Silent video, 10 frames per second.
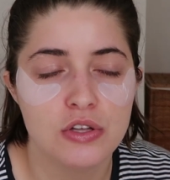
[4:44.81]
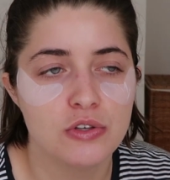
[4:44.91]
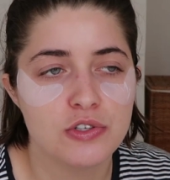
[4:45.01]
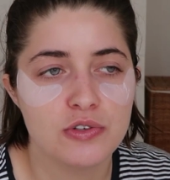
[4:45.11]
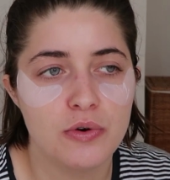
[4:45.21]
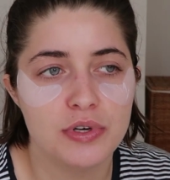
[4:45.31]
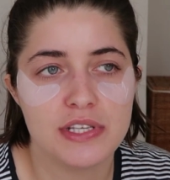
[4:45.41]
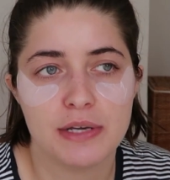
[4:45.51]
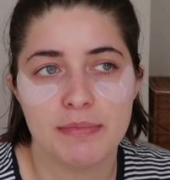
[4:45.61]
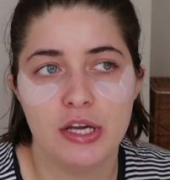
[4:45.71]
Those are
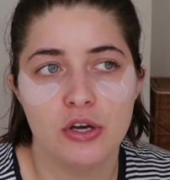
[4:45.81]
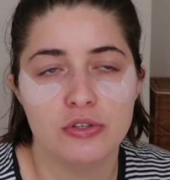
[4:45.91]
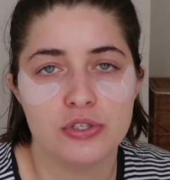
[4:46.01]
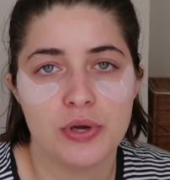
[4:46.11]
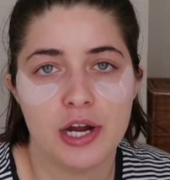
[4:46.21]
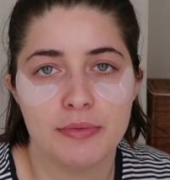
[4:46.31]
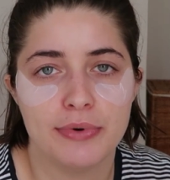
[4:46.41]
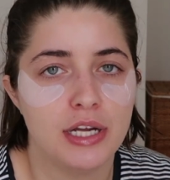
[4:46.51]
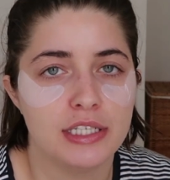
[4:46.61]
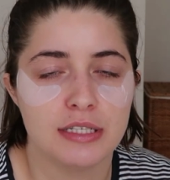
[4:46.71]
always like my go-to hair
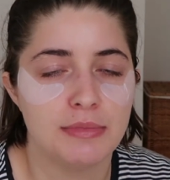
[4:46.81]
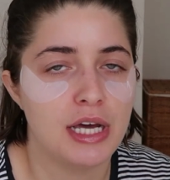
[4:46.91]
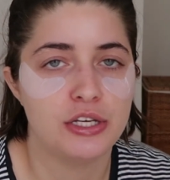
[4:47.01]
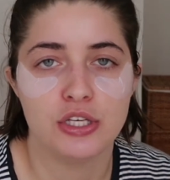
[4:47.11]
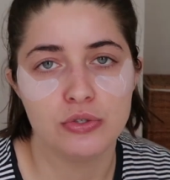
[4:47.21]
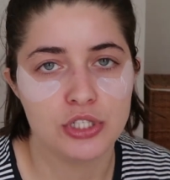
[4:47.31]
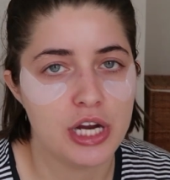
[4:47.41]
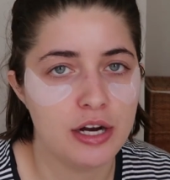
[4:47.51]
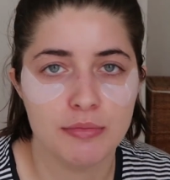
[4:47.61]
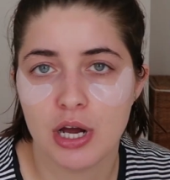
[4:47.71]
product. I'm not a huge
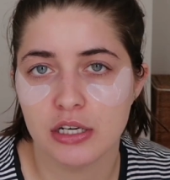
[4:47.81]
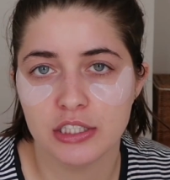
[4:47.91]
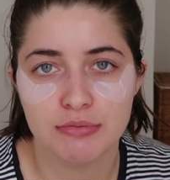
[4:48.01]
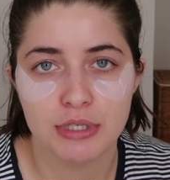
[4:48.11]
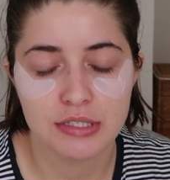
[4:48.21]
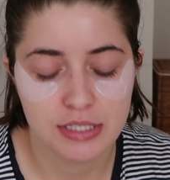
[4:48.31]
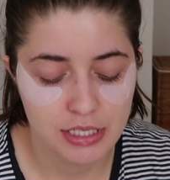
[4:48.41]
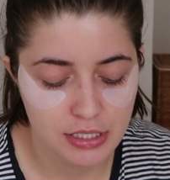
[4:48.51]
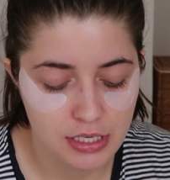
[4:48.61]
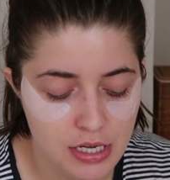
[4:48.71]
hair product
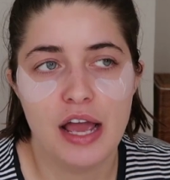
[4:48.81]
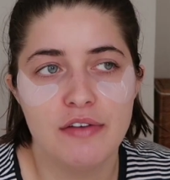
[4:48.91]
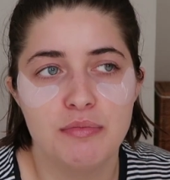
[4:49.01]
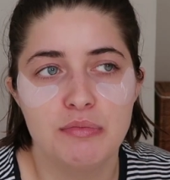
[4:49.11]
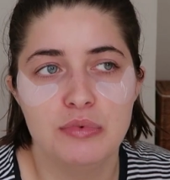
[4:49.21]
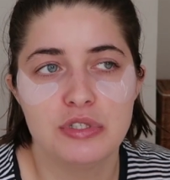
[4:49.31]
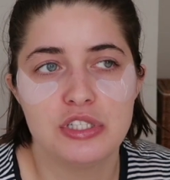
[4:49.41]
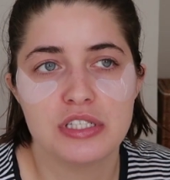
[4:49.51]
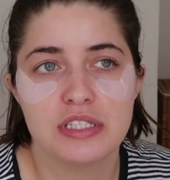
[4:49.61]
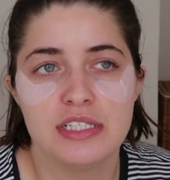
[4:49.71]
person. I was
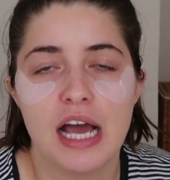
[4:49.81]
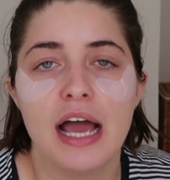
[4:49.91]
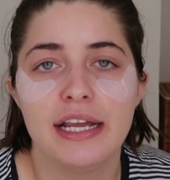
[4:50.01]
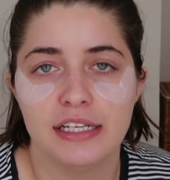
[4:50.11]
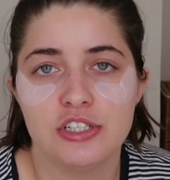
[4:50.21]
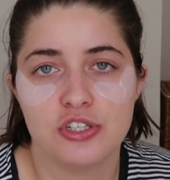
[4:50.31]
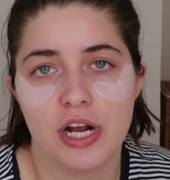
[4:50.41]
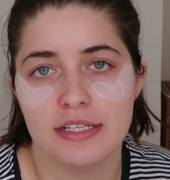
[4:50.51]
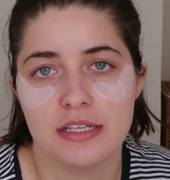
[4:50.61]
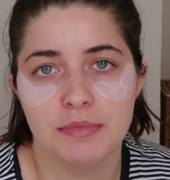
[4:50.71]
just dying to
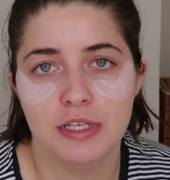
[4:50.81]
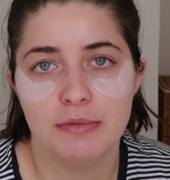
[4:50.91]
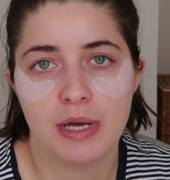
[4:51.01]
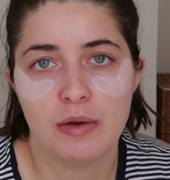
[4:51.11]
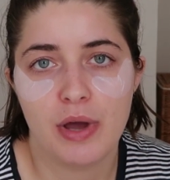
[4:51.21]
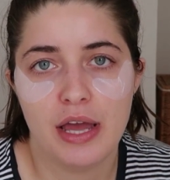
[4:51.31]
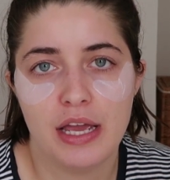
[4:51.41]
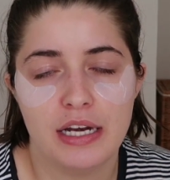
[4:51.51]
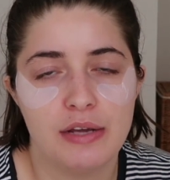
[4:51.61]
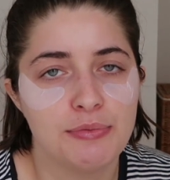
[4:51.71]
try something by Ouai,
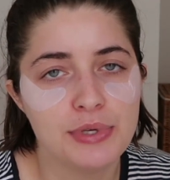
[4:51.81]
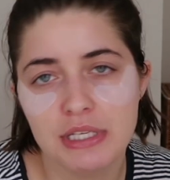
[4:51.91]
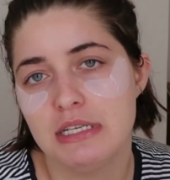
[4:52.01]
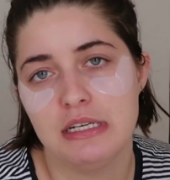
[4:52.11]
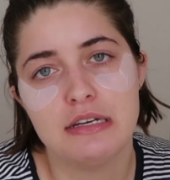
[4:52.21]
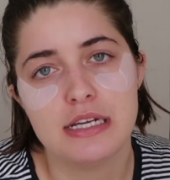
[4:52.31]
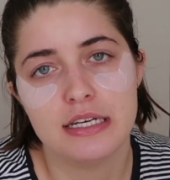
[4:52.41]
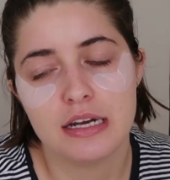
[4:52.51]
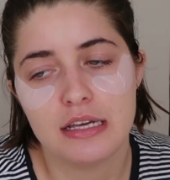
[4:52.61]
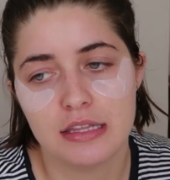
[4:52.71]
and I really didn't
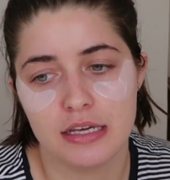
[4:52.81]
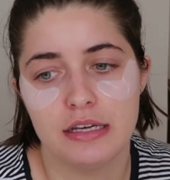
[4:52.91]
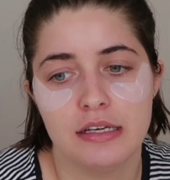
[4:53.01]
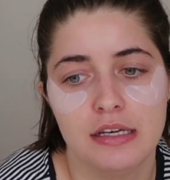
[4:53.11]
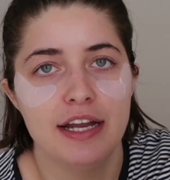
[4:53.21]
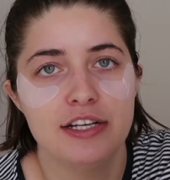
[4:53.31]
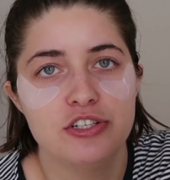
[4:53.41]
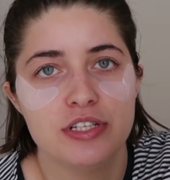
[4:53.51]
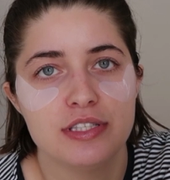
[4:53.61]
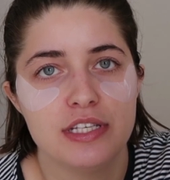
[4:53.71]
need anything. And as
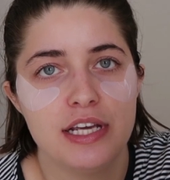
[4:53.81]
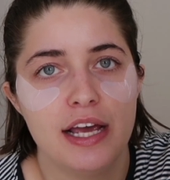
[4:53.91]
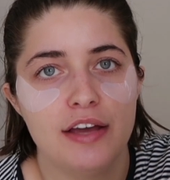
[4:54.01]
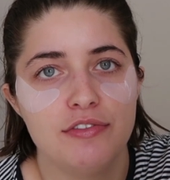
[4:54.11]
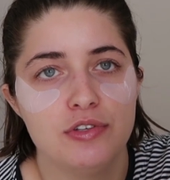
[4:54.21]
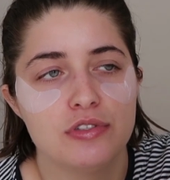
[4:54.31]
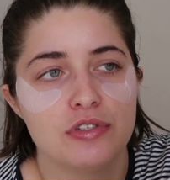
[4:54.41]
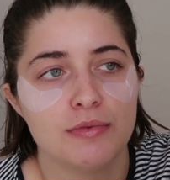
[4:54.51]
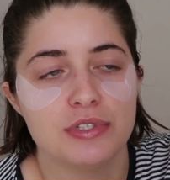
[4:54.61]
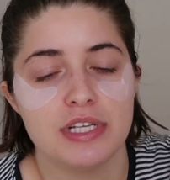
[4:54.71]
you can see, I've used
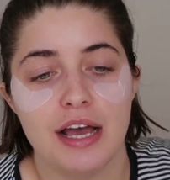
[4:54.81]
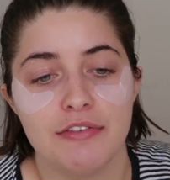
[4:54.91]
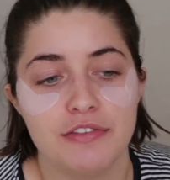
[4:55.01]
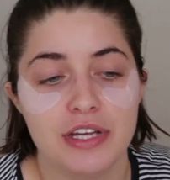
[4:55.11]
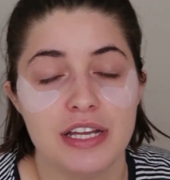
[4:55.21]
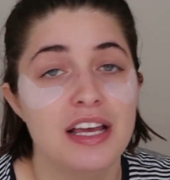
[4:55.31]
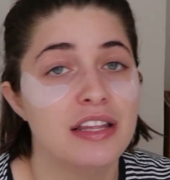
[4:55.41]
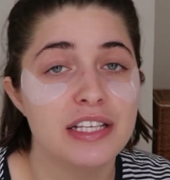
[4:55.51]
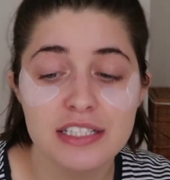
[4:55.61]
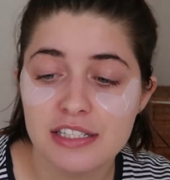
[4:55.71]
almost half of it.
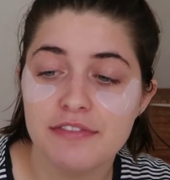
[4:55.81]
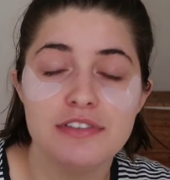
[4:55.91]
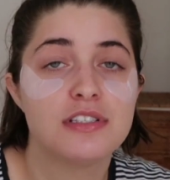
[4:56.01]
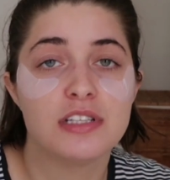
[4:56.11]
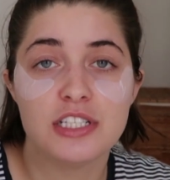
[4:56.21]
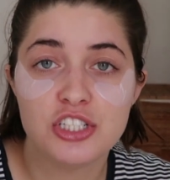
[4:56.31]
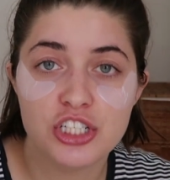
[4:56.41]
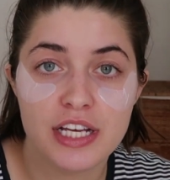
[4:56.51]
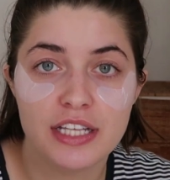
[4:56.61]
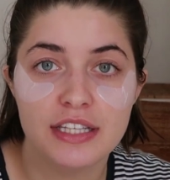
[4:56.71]
This stuff is
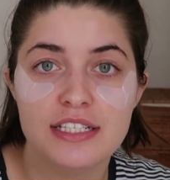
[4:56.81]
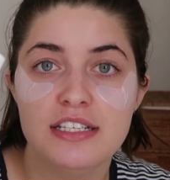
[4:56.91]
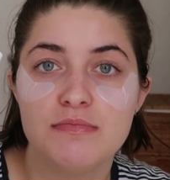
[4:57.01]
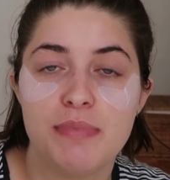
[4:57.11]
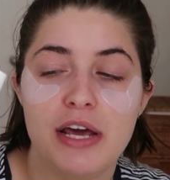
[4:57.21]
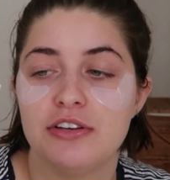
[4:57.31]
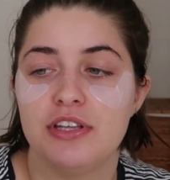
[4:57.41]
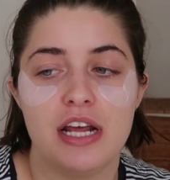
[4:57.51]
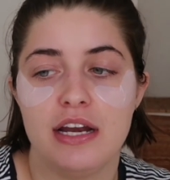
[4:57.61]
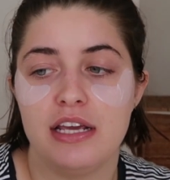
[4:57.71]
legit. This is better
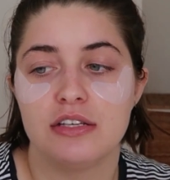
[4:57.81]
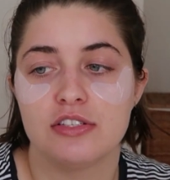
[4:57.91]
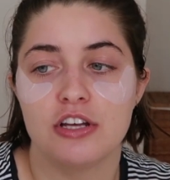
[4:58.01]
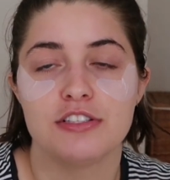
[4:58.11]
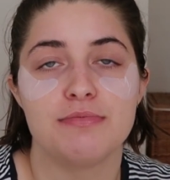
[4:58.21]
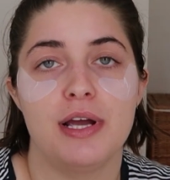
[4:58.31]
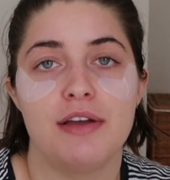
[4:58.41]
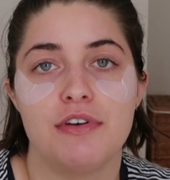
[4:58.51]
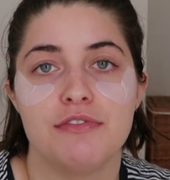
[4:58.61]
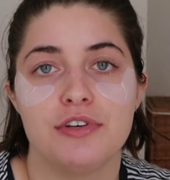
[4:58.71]
than any salt spray
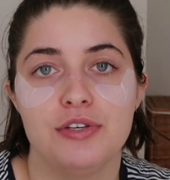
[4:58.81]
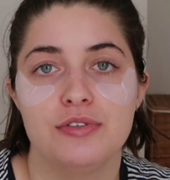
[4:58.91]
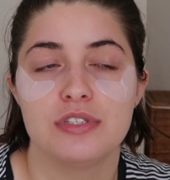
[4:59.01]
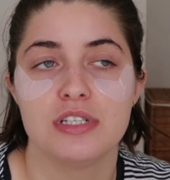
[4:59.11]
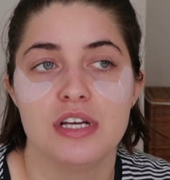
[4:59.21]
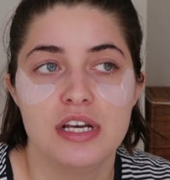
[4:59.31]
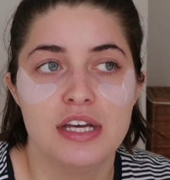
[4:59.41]
I've ever used.